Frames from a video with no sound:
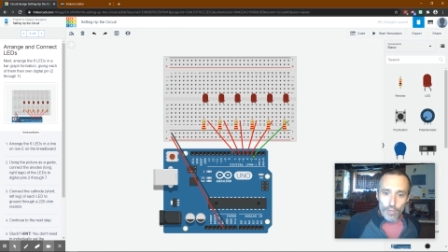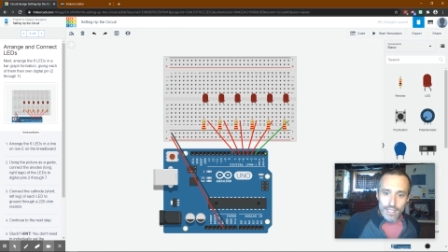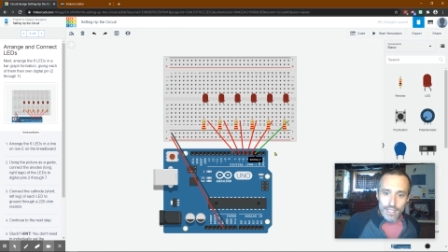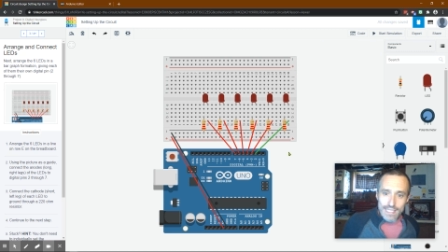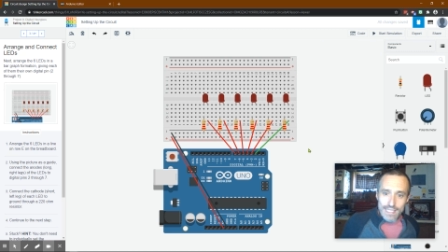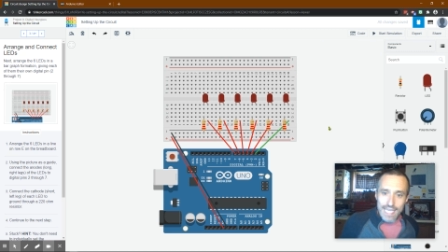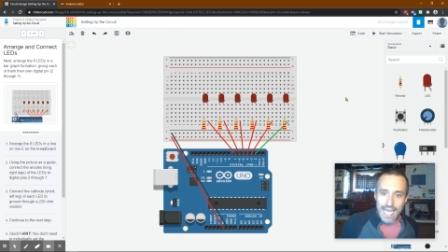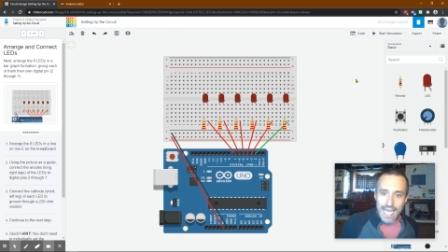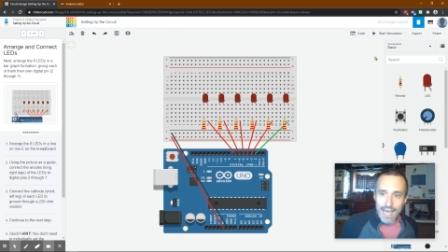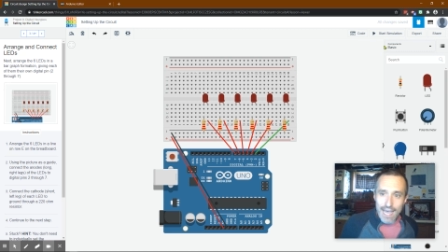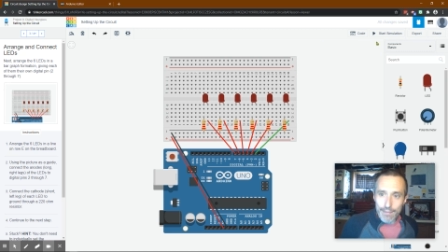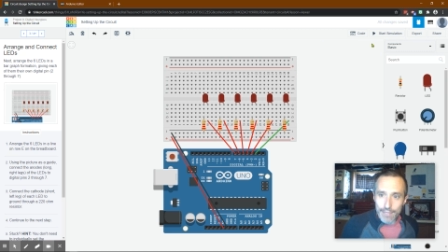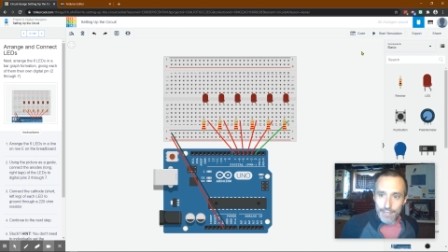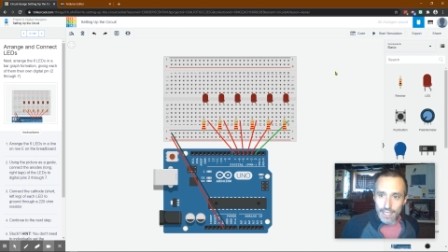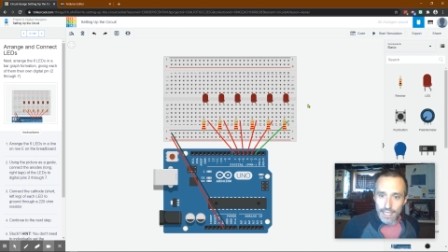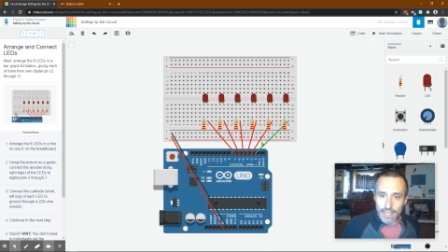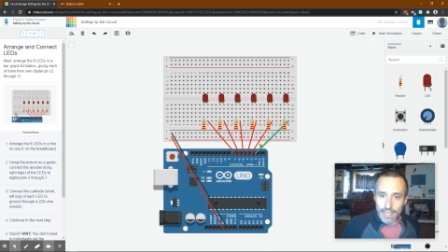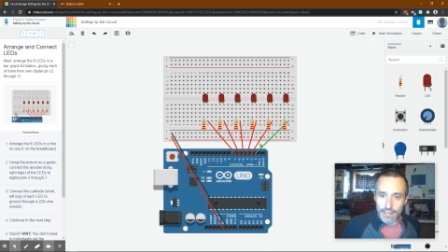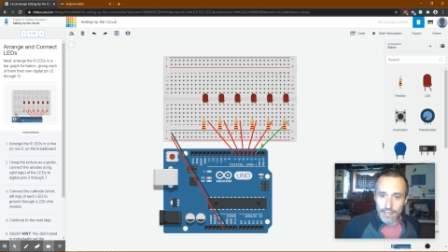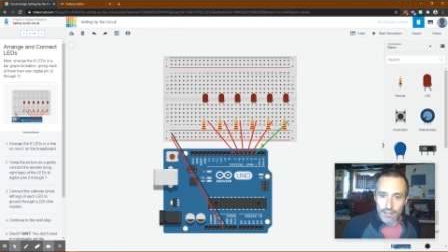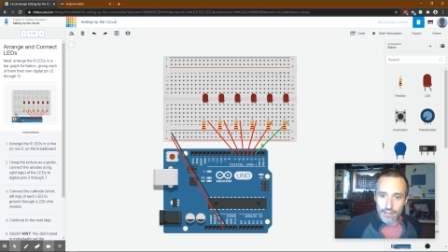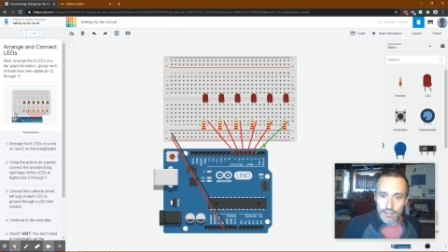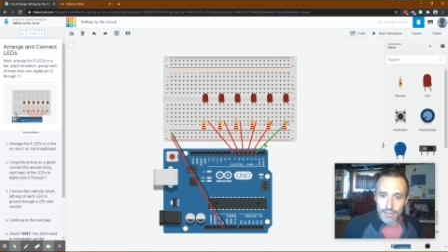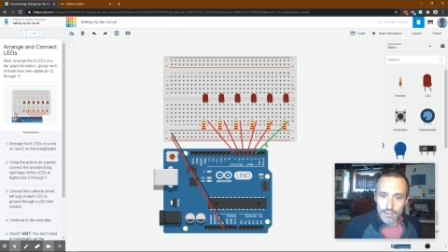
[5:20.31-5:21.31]
What's happening
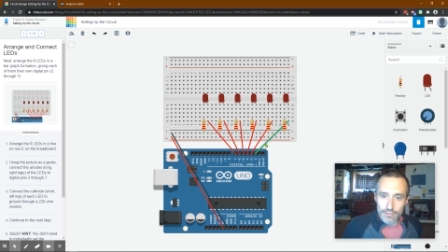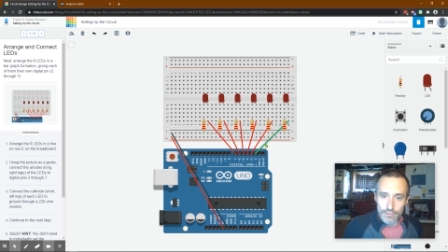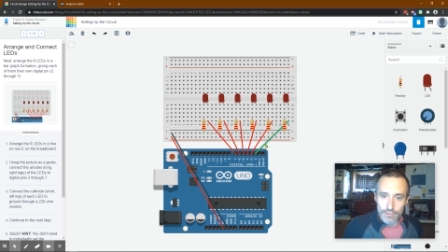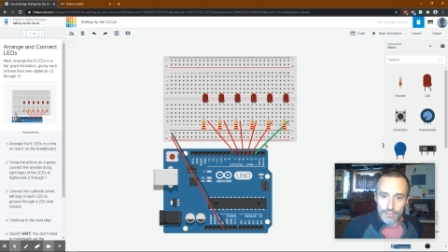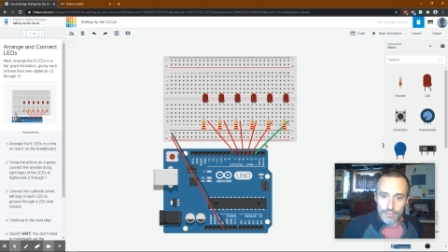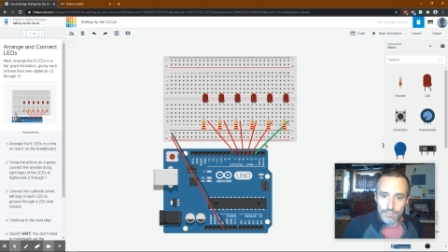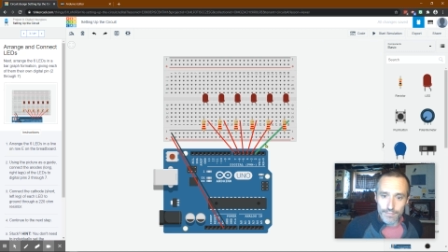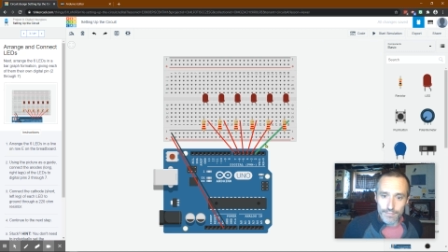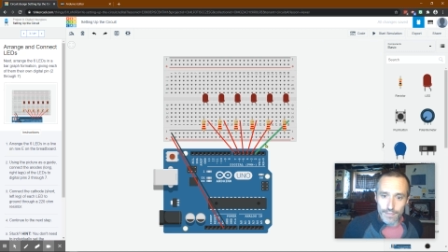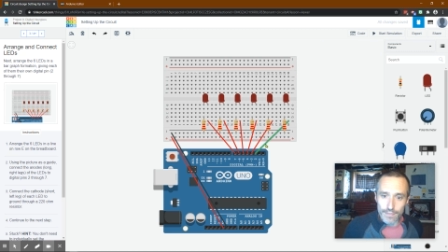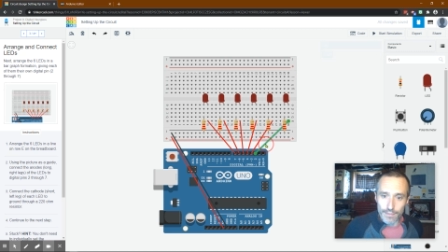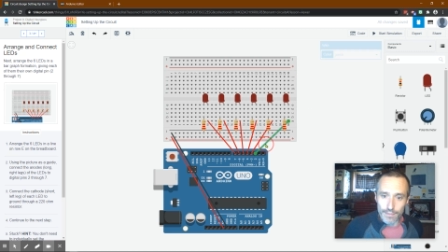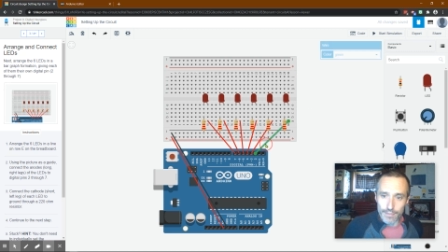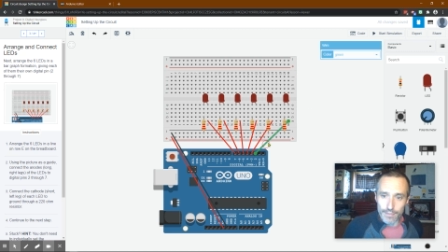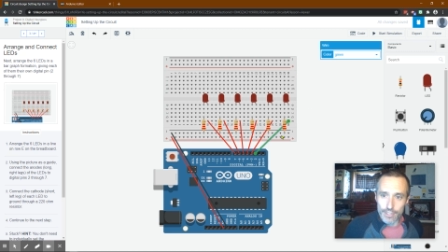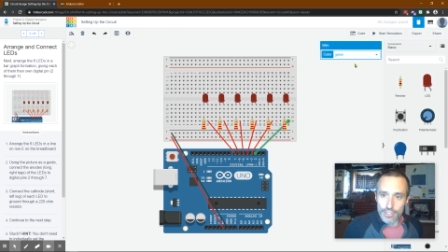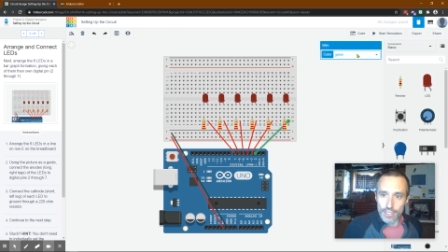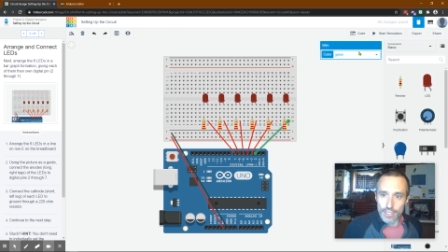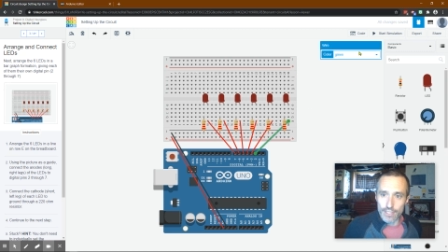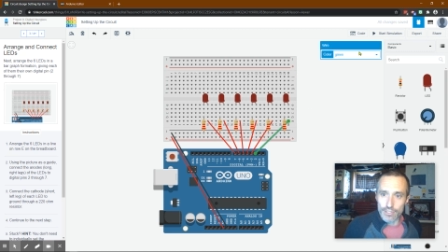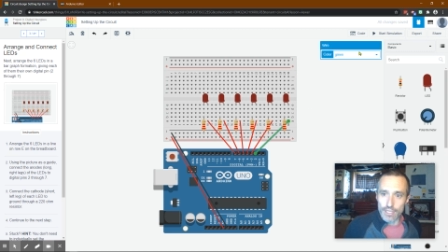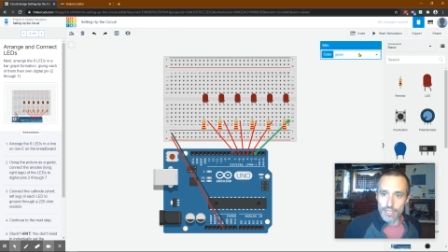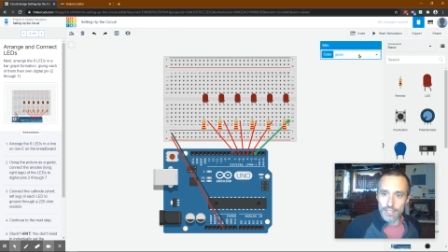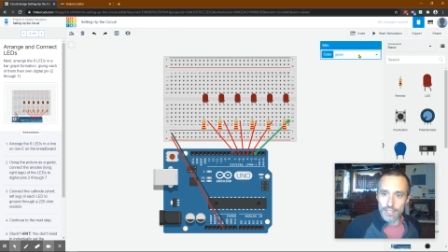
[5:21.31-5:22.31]
here? Oh, let me
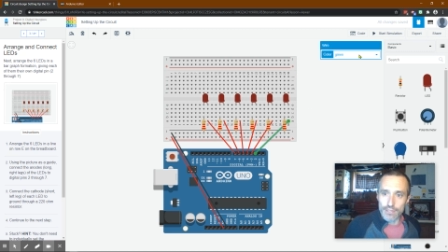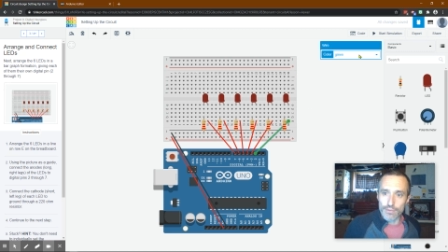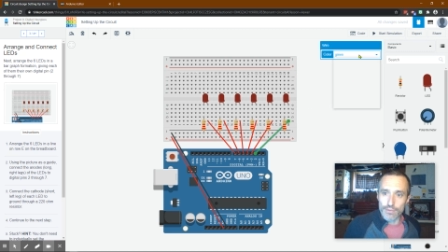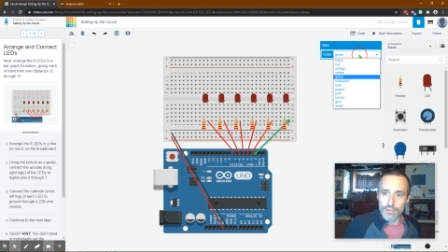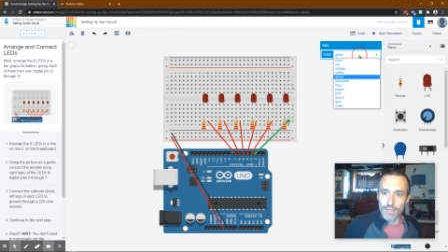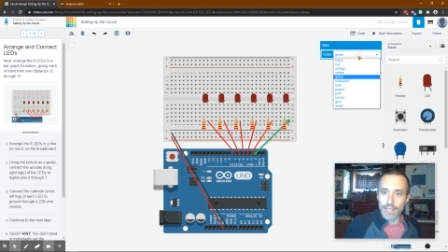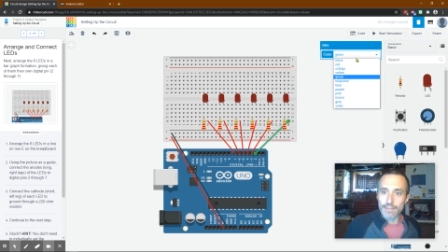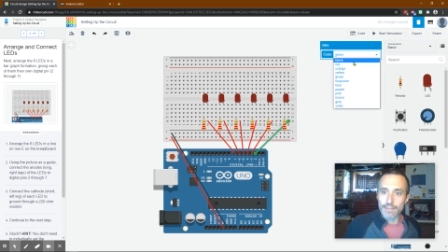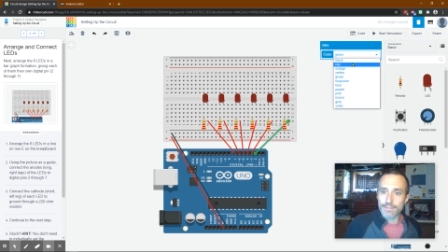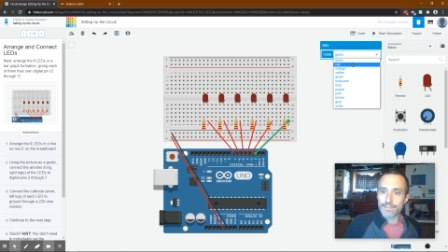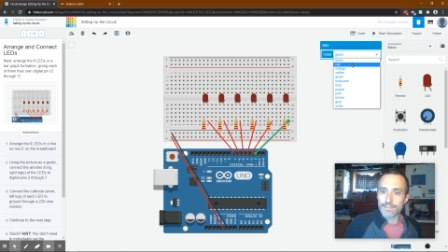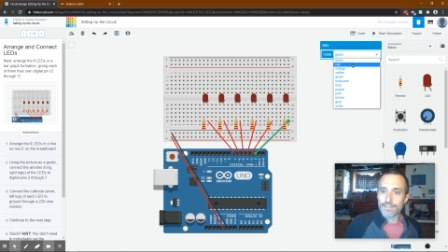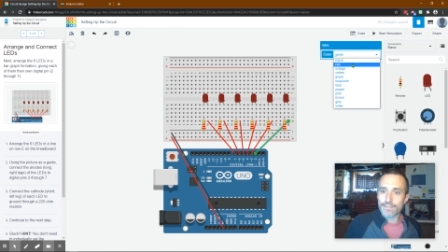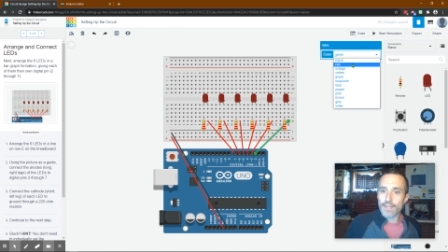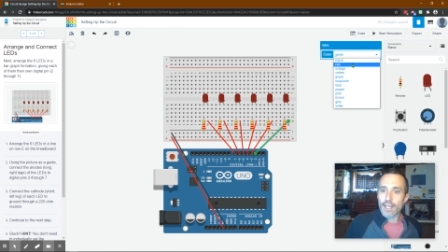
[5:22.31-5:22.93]
change that to red.